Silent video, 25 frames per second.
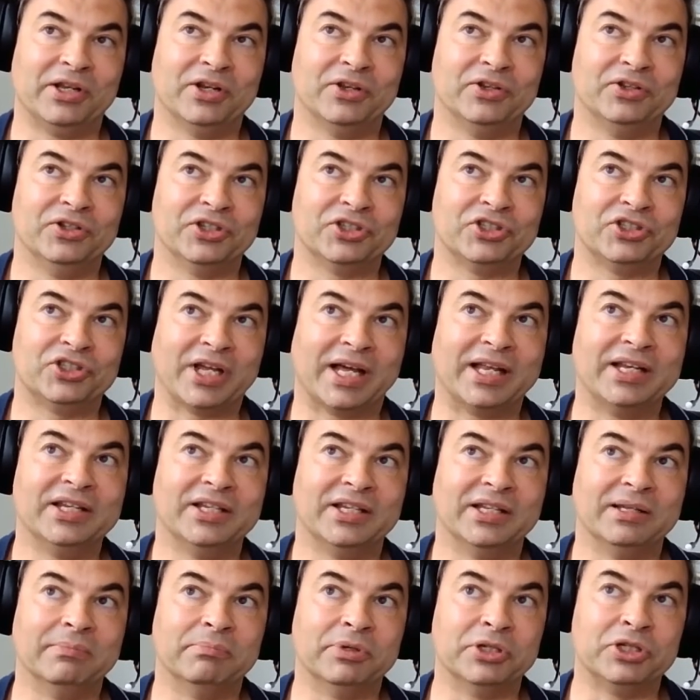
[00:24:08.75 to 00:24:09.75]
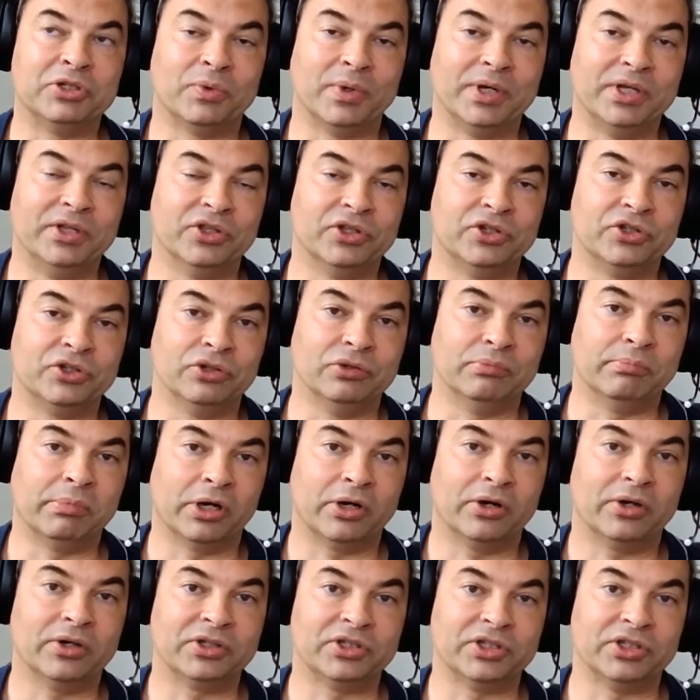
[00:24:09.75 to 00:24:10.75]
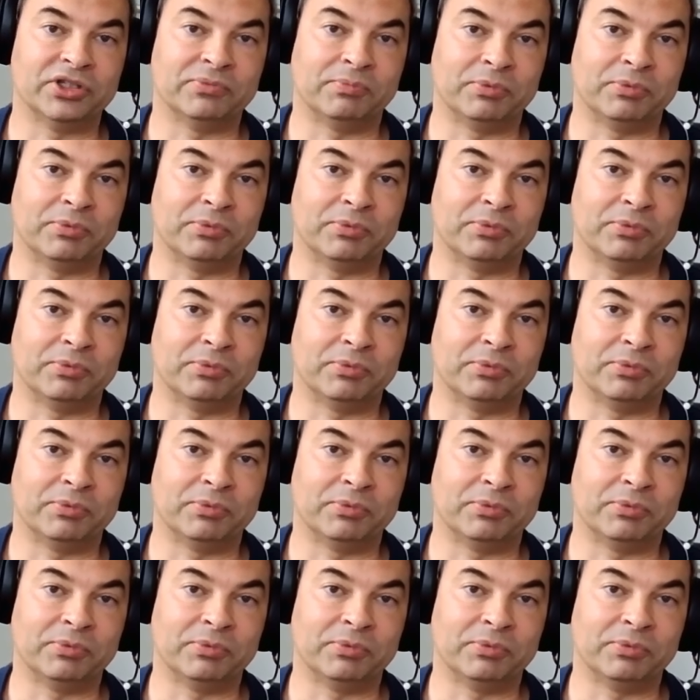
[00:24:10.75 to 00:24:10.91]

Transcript: understanding between the two parties,